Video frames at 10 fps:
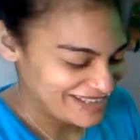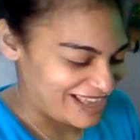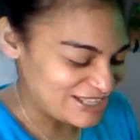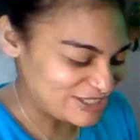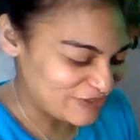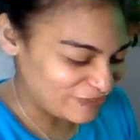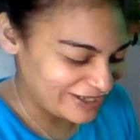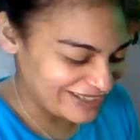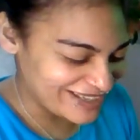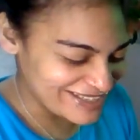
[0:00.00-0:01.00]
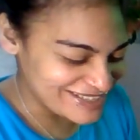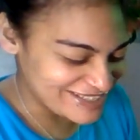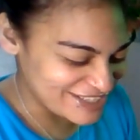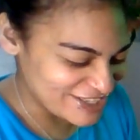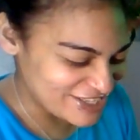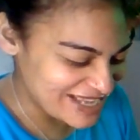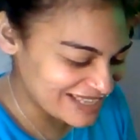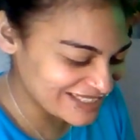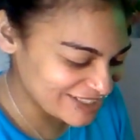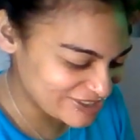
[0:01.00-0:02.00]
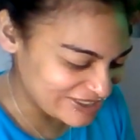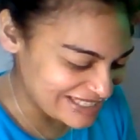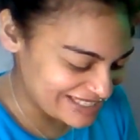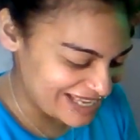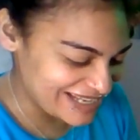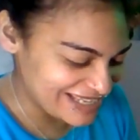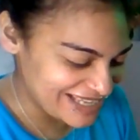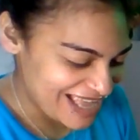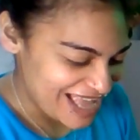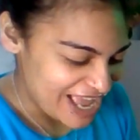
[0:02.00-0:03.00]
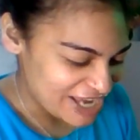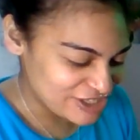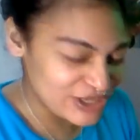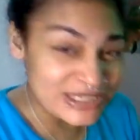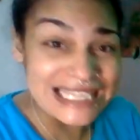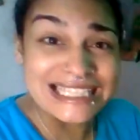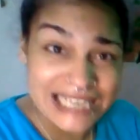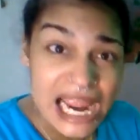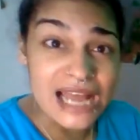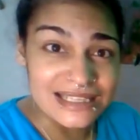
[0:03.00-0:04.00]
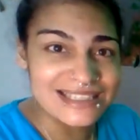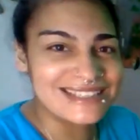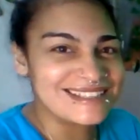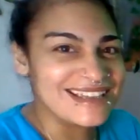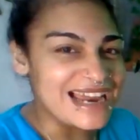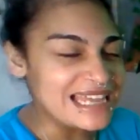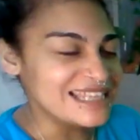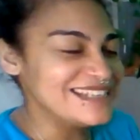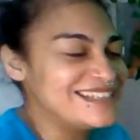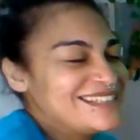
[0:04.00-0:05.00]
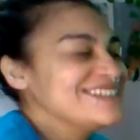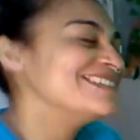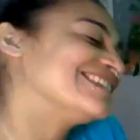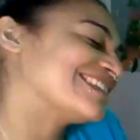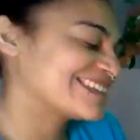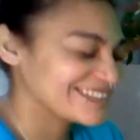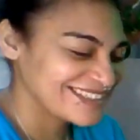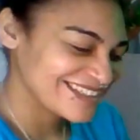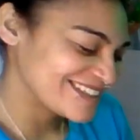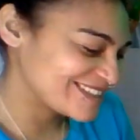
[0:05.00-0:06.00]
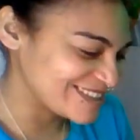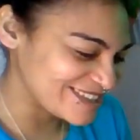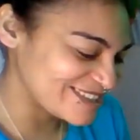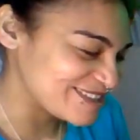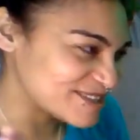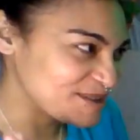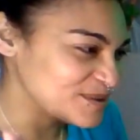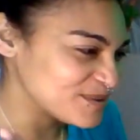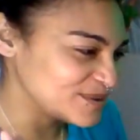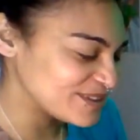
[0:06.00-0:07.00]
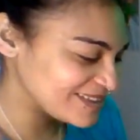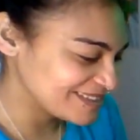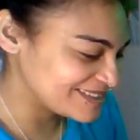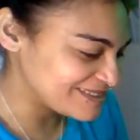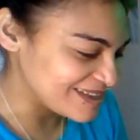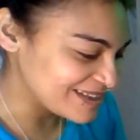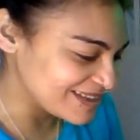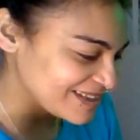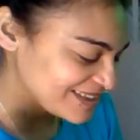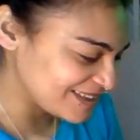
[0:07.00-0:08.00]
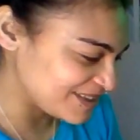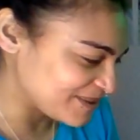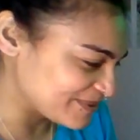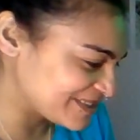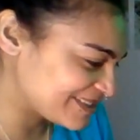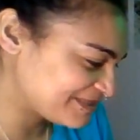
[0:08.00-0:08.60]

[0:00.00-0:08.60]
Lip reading: That's so funny because she has like a certain setting and she goes, let's dance! And then she is too stinking cute.